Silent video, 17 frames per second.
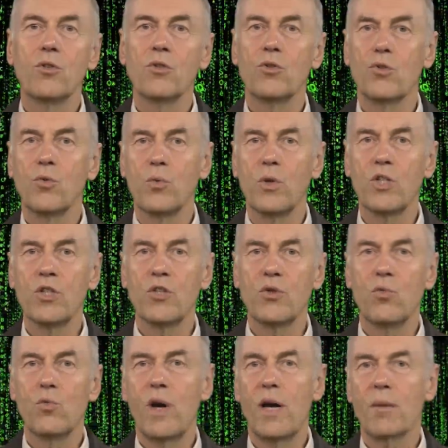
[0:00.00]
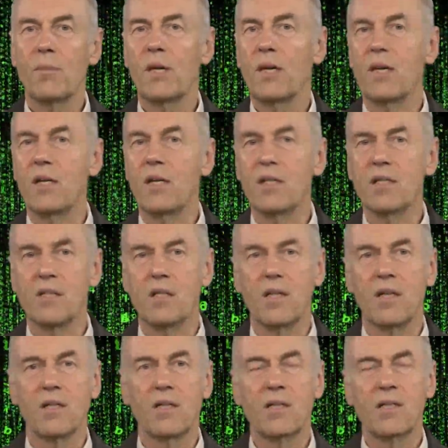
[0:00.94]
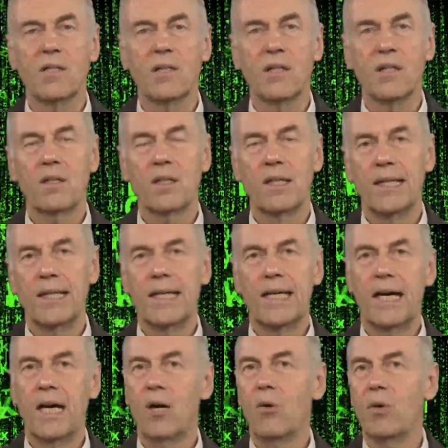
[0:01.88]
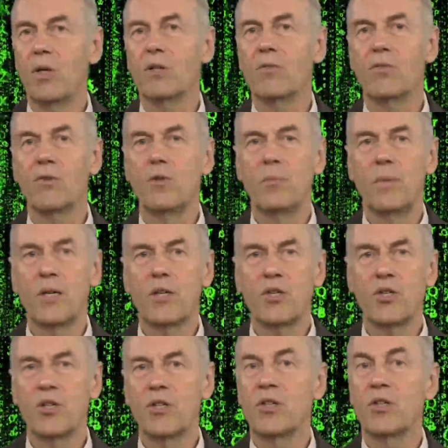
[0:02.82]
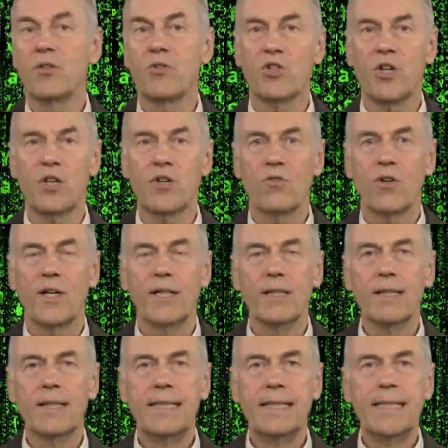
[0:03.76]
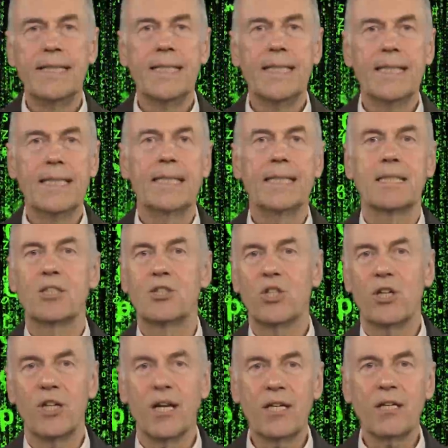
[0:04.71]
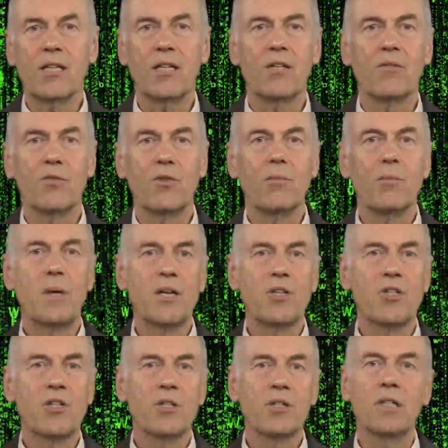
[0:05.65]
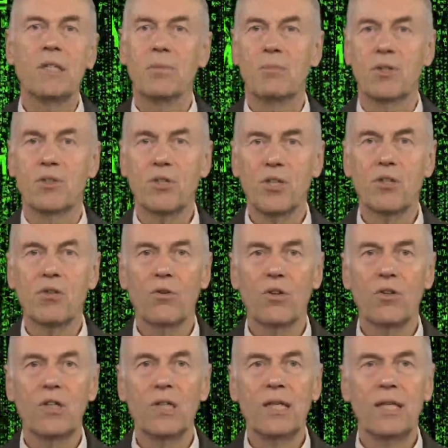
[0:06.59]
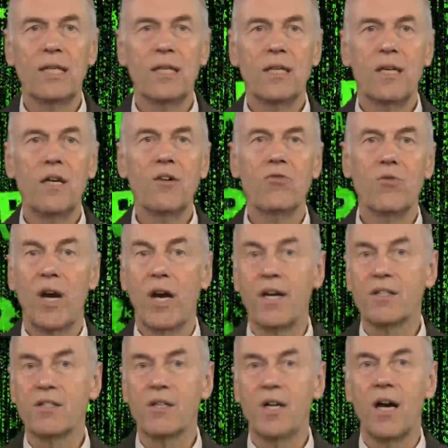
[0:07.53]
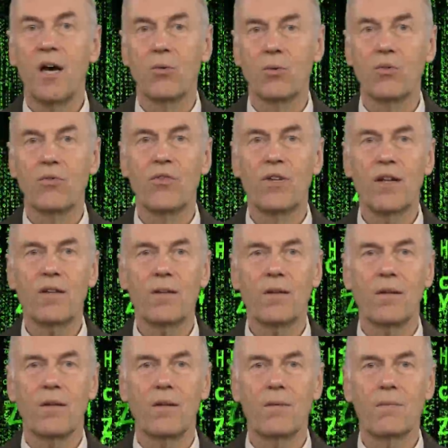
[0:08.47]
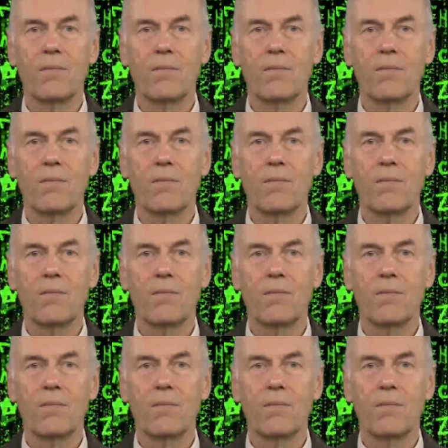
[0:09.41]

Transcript: due to which one may easily understand how information in general and genetic information in particular arise out of nothing.